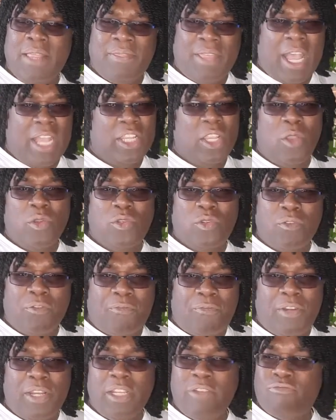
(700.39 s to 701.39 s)
that are going to
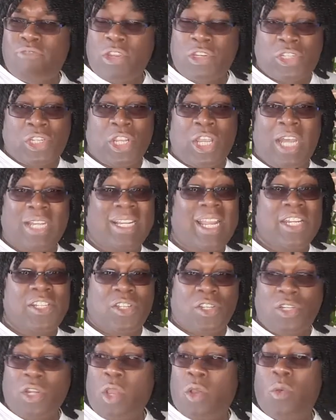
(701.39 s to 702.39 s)
flee Russia, I'd like
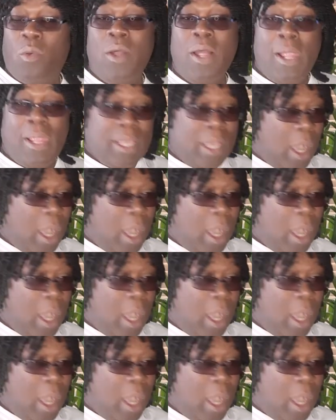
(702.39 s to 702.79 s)
to know,